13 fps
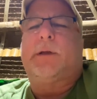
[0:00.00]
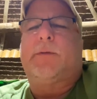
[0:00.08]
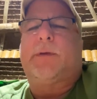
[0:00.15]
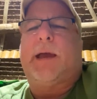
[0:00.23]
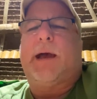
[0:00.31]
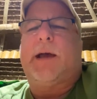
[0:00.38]

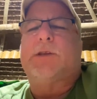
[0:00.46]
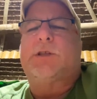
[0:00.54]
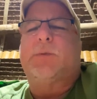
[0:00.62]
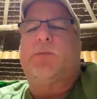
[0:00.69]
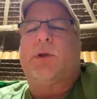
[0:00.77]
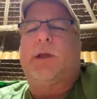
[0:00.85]
of cash
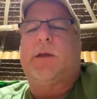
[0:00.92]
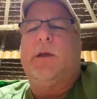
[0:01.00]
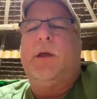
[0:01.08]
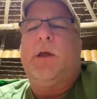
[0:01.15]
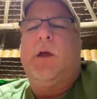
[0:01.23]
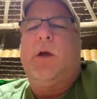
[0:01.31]
to bring
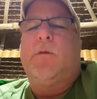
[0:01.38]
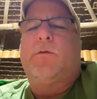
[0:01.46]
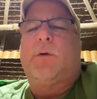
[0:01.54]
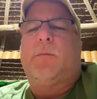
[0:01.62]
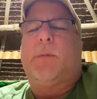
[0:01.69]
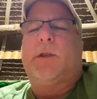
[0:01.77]

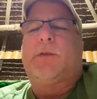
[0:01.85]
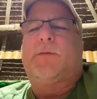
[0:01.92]
for a month